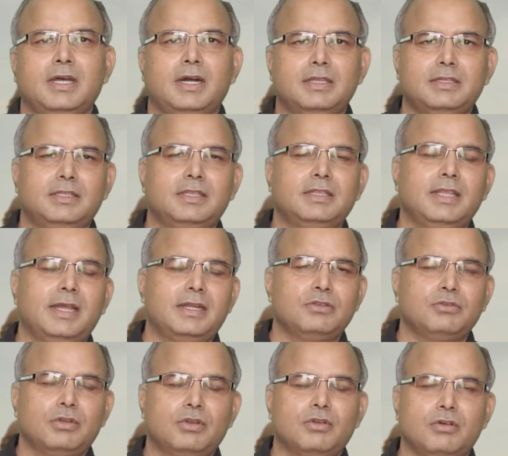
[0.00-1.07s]
Other than that, you
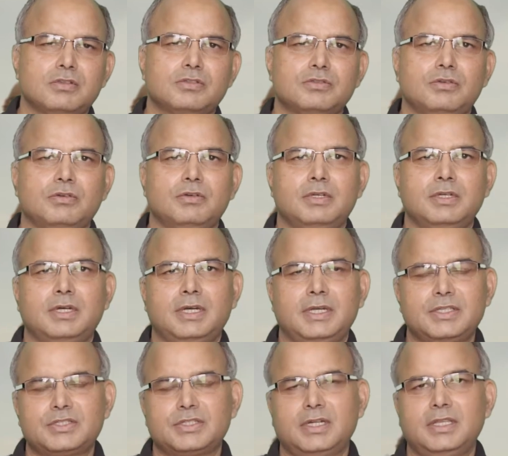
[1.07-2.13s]
can also
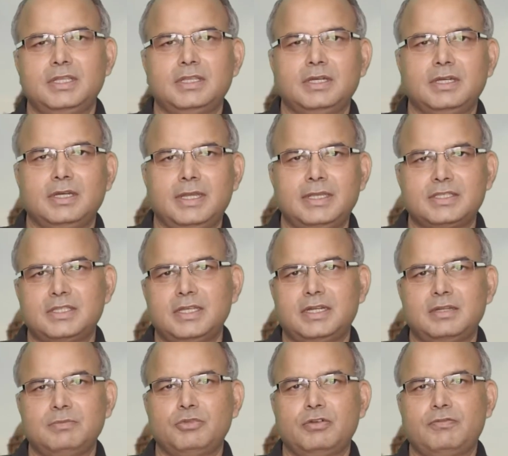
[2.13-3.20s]
study the
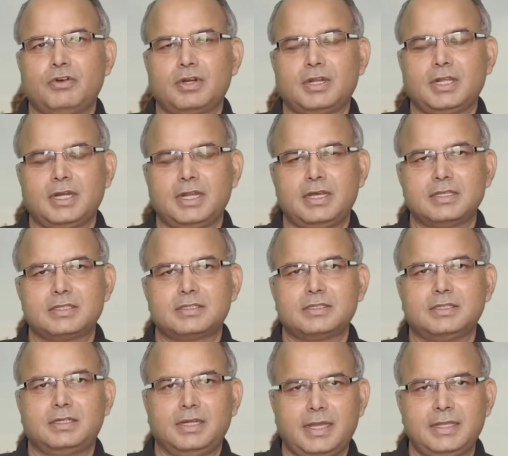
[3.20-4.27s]
NCERT book for class
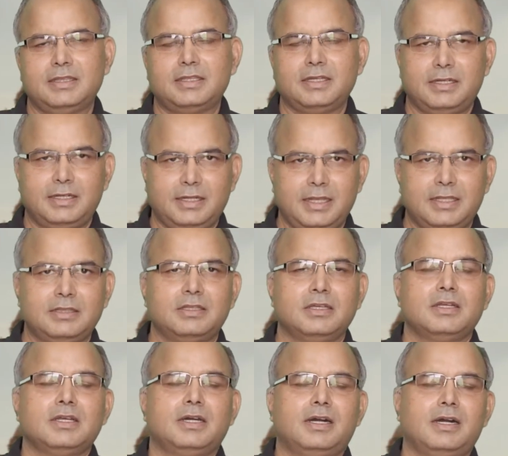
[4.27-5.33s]
9th and 10th
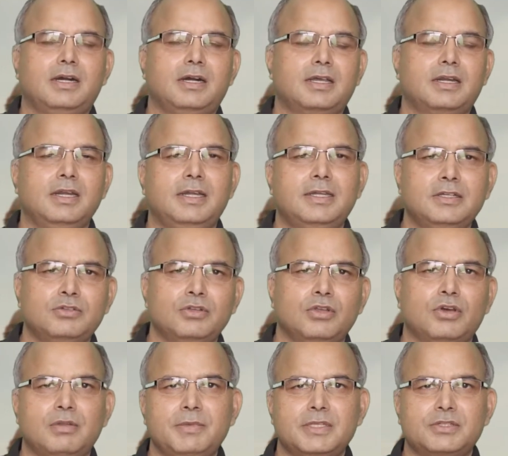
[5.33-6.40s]
relating to
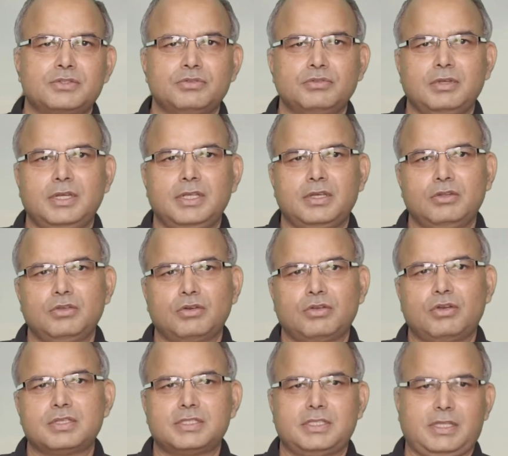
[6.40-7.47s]
economics to clear your
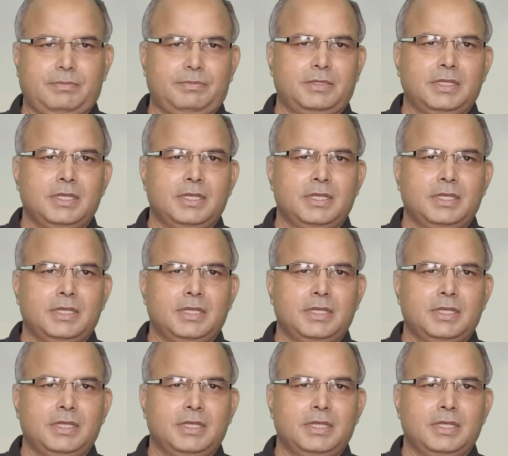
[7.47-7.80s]
concept.